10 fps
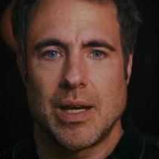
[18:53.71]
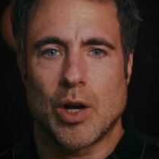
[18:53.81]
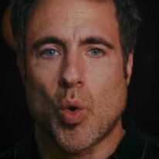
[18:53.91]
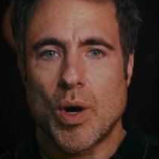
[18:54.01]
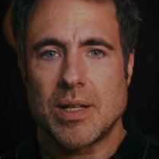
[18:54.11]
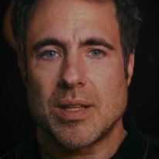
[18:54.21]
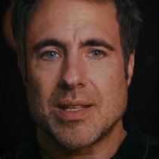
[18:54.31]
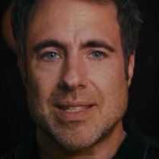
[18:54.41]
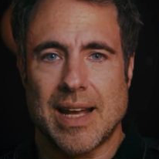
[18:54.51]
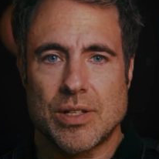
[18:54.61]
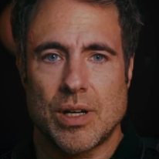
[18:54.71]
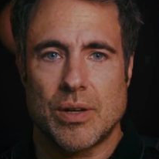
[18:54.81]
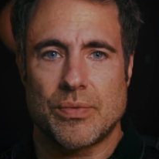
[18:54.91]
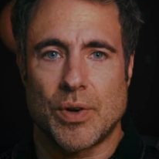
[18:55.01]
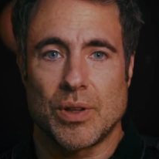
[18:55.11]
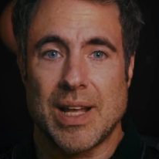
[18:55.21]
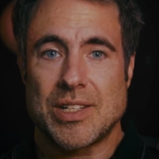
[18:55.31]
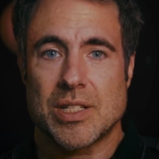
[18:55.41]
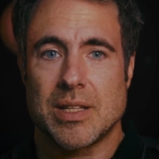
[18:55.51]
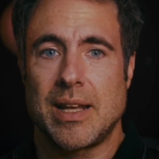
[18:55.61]
According to the Center for
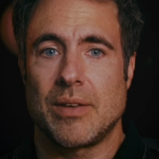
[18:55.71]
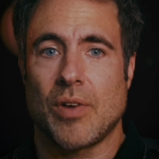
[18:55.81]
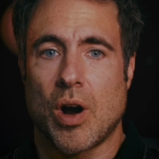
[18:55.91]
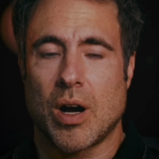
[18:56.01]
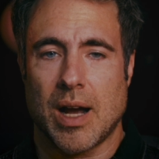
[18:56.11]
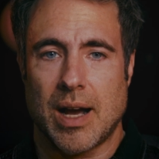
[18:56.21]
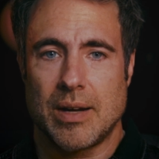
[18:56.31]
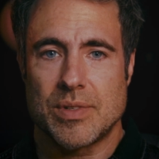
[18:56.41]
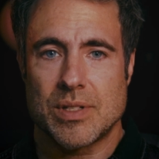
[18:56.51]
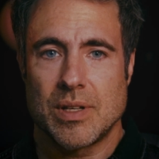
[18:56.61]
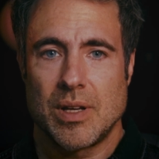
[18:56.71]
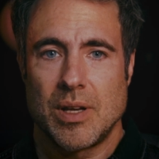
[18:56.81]
Legislative Archives,